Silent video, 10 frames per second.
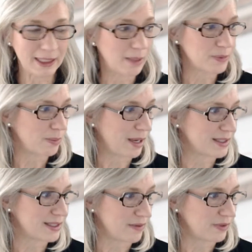up to about
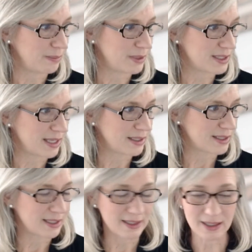
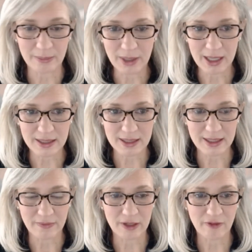70%, in some cases
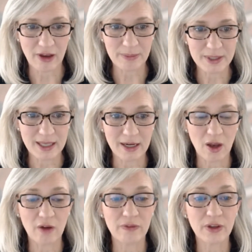75%
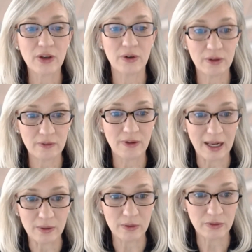of the current
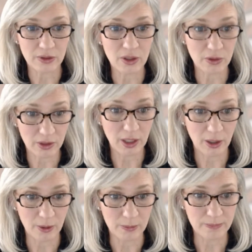value of your current
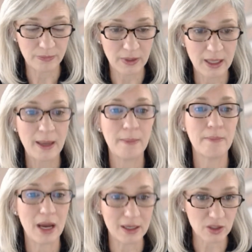home
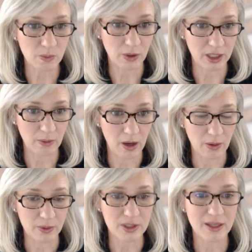minus what you
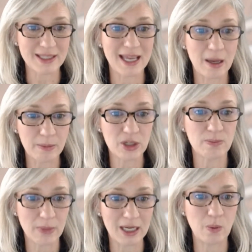owe. So that's how much
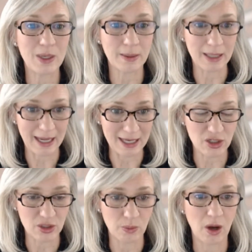money we can
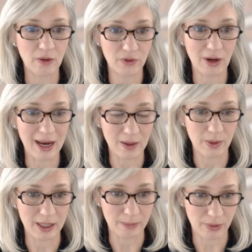lend you of your
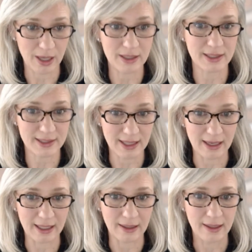equity prior to selling.